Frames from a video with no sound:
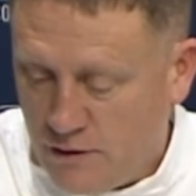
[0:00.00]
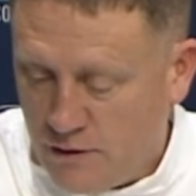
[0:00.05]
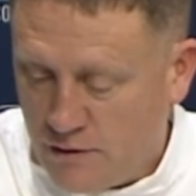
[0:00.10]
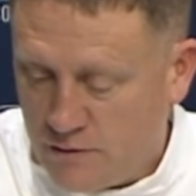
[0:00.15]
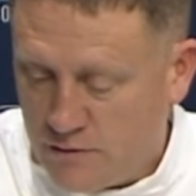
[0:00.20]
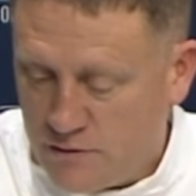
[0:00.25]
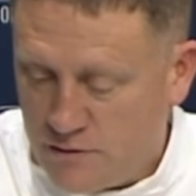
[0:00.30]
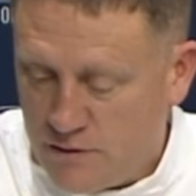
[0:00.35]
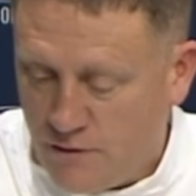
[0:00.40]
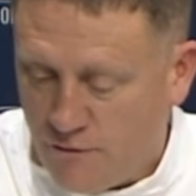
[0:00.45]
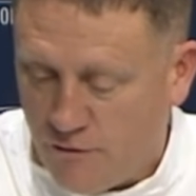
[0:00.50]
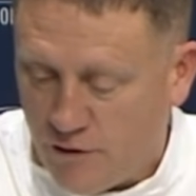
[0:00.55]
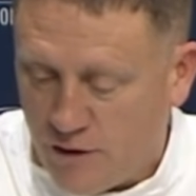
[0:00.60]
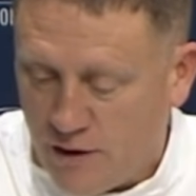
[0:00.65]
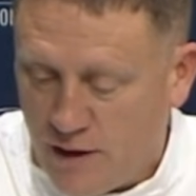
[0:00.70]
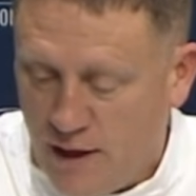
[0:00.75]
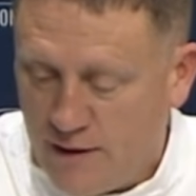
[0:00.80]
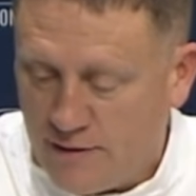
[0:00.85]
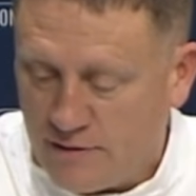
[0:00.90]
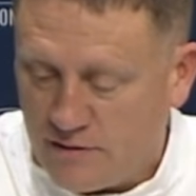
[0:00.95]
Different
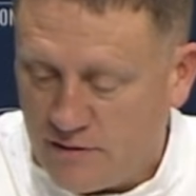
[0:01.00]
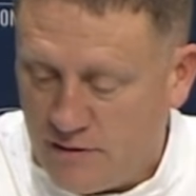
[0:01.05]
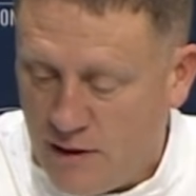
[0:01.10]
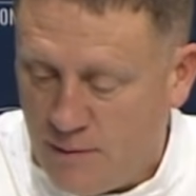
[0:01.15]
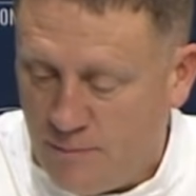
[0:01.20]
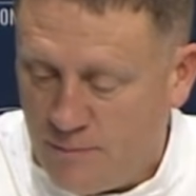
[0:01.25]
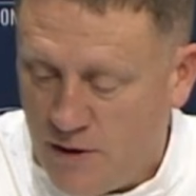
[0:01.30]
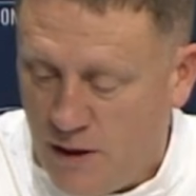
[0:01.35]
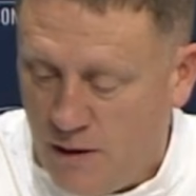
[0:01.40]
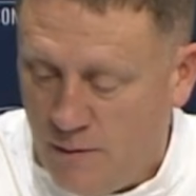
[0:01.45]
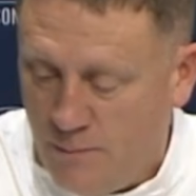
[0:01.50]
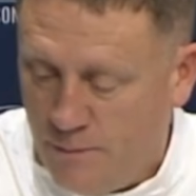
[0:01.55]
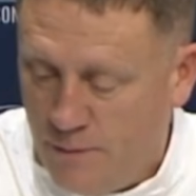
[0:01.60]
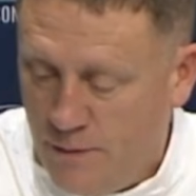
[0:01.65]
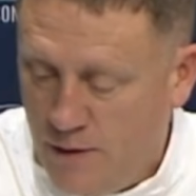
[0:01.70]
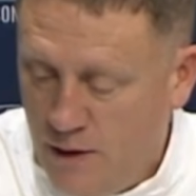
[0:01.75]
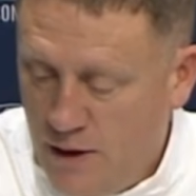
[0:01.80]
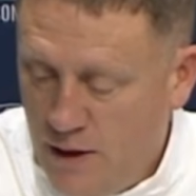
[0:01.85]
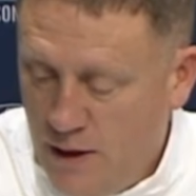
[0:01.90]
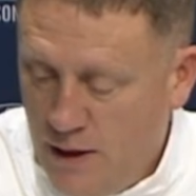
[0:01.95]
guys stepped up,
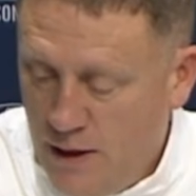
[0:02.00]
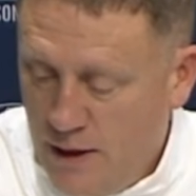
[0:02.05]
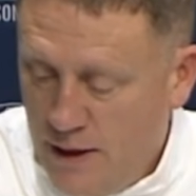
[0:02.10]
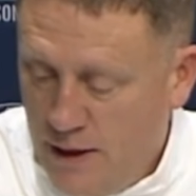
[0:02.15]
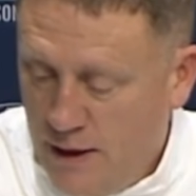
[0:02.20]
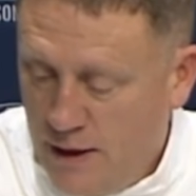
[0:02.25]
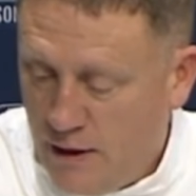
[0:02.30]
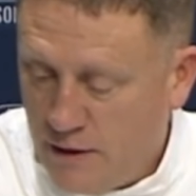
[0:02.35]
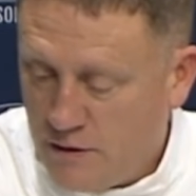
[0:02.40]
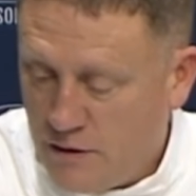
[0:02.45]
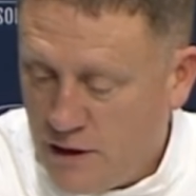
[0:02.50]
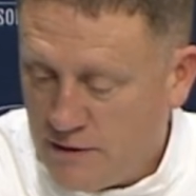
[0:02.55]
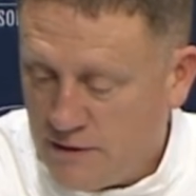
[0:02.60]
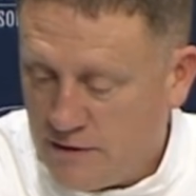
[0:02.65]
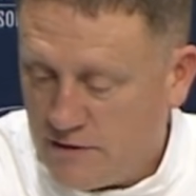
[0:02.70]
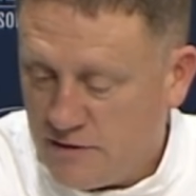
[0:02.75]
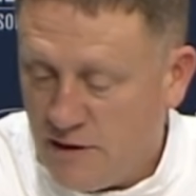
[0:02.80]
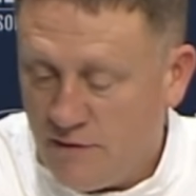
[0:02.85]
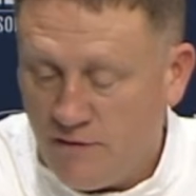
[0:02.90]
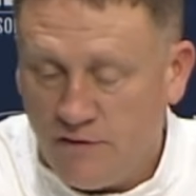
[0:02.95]
and I thought the
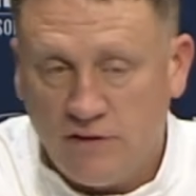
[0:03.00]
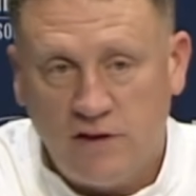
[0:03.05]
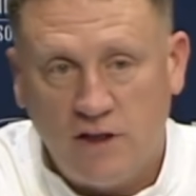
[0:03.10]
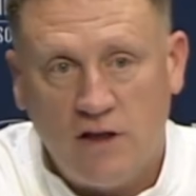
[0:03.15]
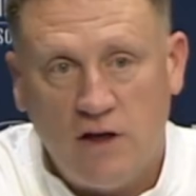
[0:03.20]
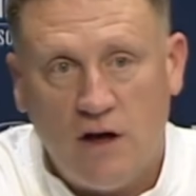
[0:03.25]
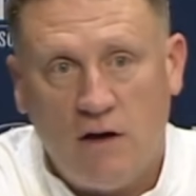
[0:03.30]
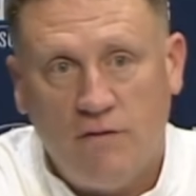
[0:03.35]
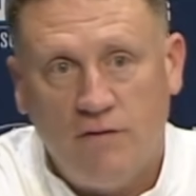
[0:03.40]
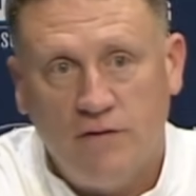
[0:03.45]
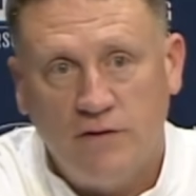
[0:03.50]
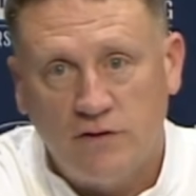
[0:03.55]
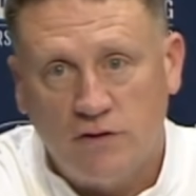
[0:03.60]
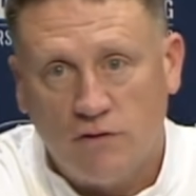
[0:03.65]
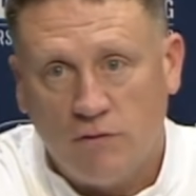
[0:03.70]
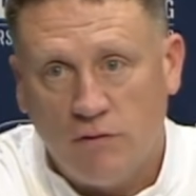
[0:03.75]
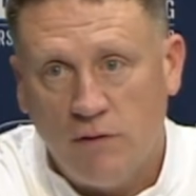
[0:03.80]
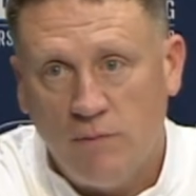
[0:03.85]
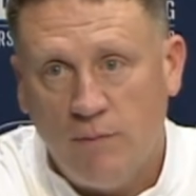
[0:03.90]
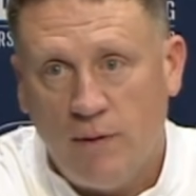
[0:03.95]
17 offensive
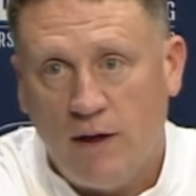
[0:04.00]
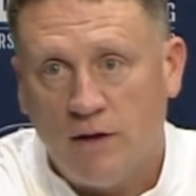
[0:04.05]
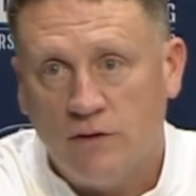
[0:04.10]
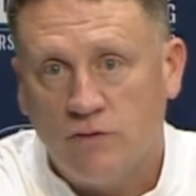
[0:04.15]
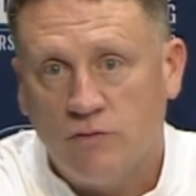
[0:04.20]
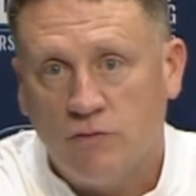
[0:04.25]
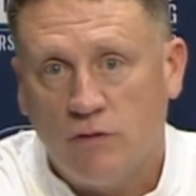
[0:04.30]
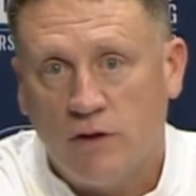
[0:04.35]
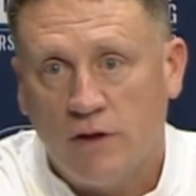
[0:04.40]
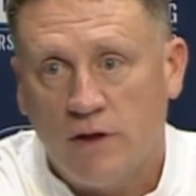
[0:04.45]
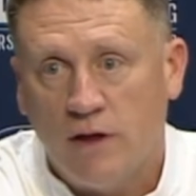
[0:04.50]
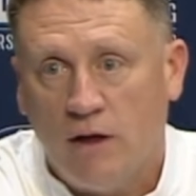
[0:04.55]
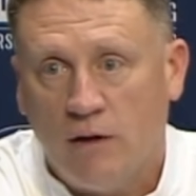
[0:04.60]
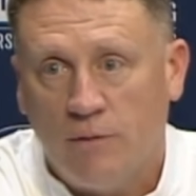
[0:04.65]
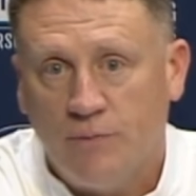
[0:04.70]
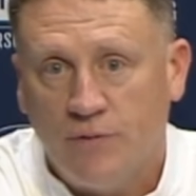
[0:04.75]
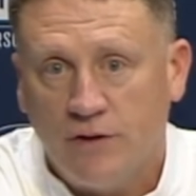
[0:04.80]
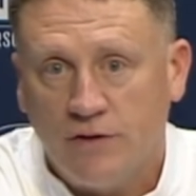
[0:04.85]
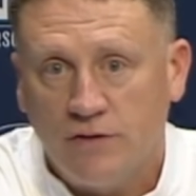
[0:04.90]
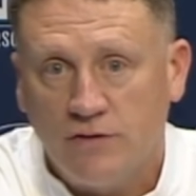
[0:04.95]
rebounds really helped us